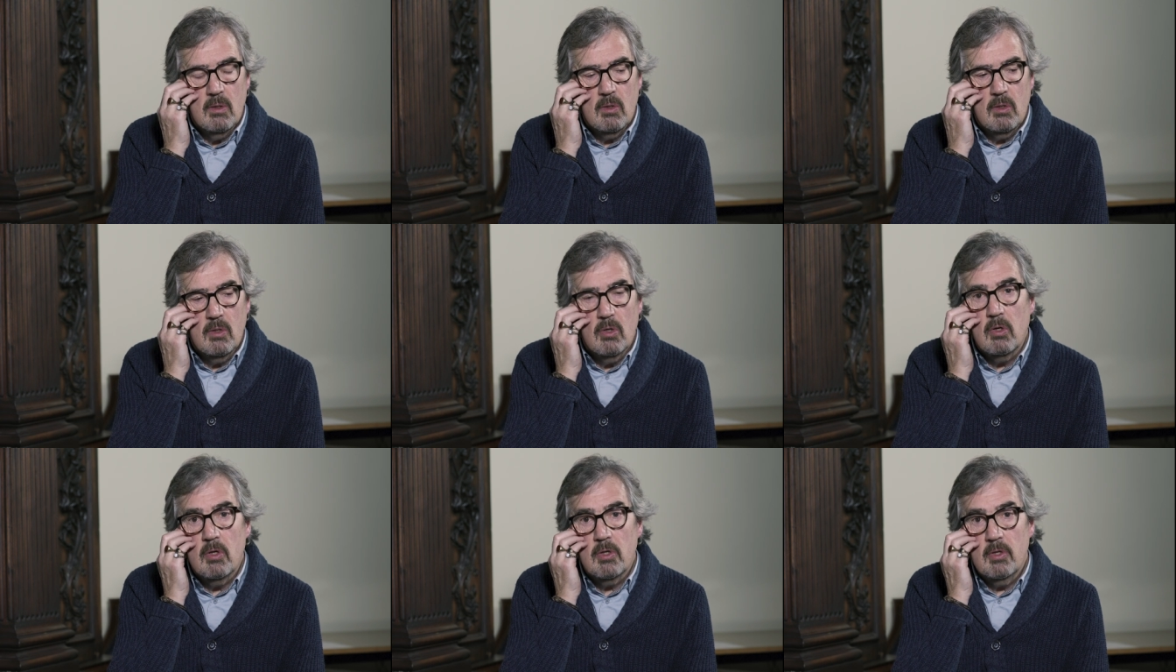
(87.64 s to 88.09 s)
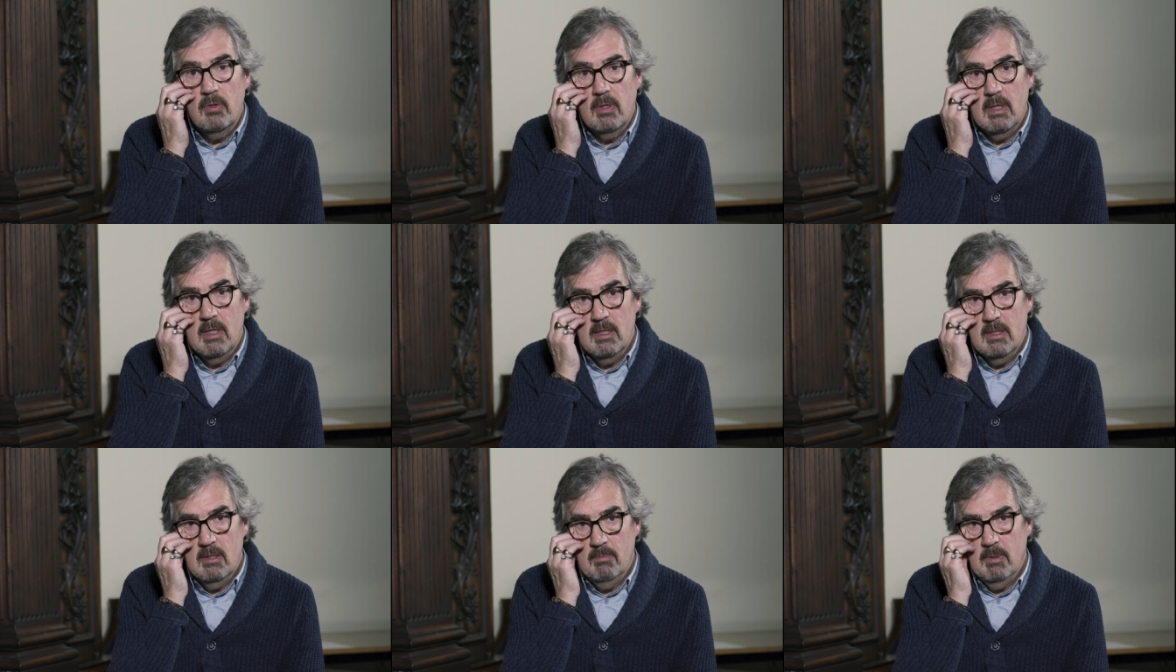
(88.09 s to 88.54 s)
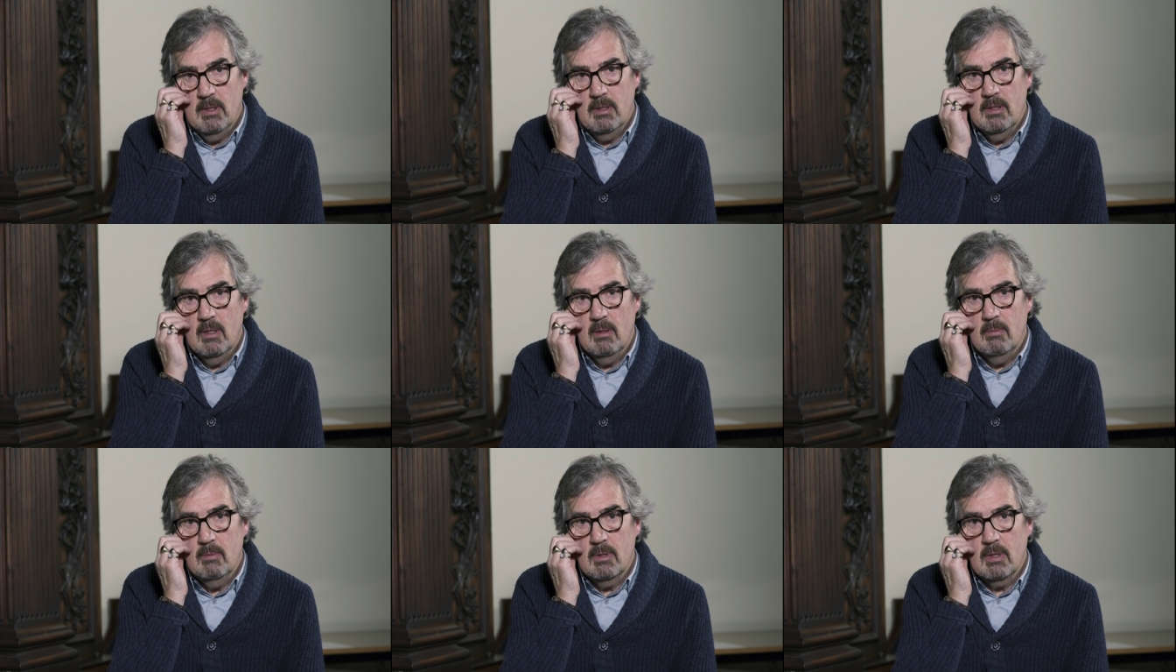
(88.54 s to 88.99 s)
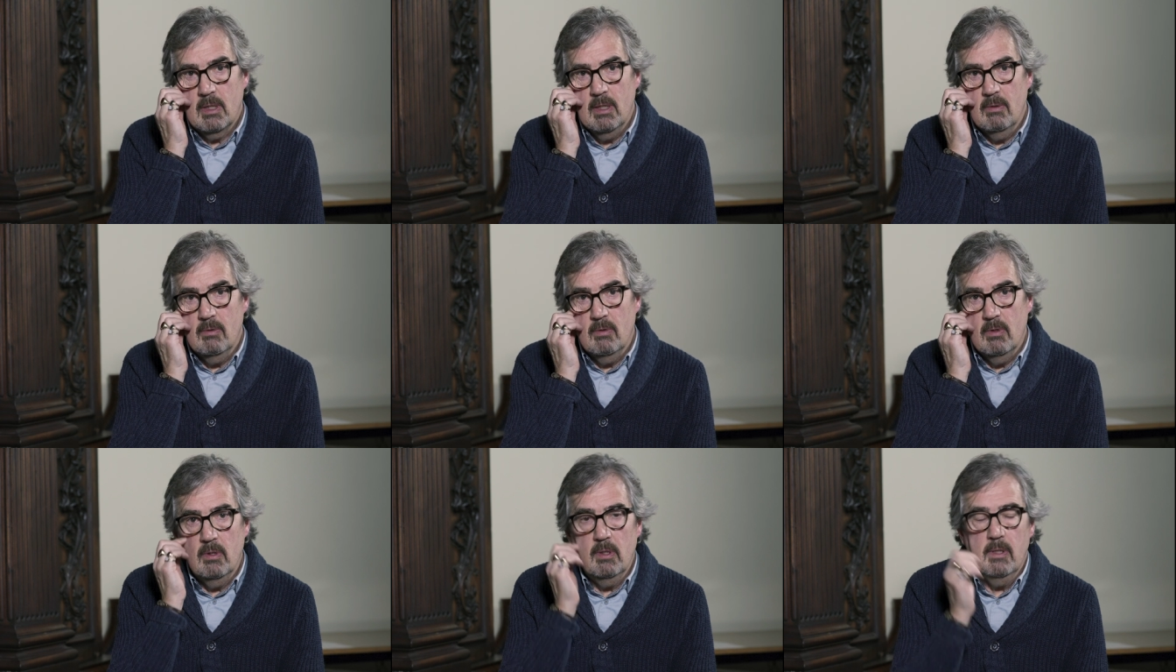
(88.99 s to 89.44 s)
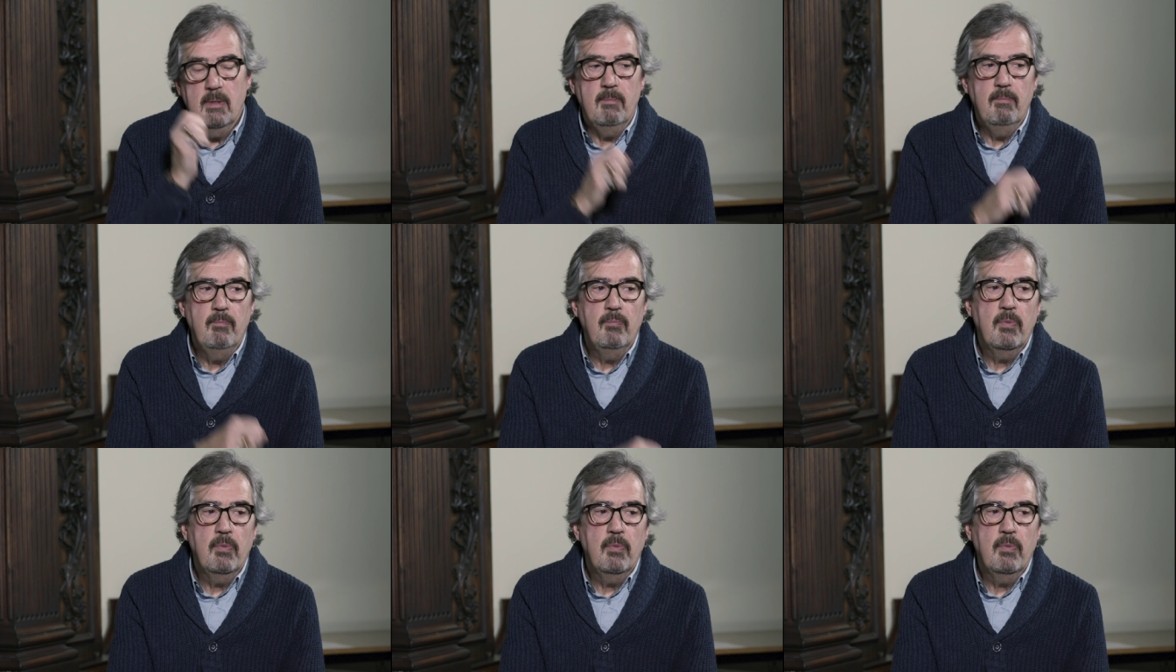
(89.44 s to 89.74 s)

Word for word: cauterized by Thomas Kilroy,